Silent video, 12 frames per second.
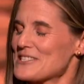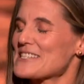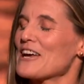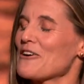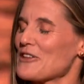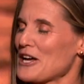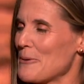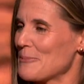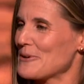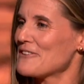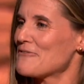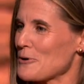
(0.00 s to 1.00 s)
scale the
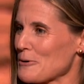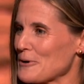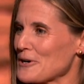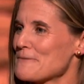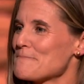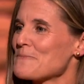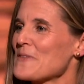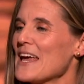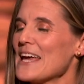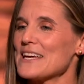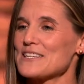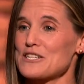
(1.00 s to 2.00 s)
company forward
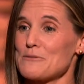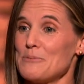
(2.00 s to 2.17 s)
is to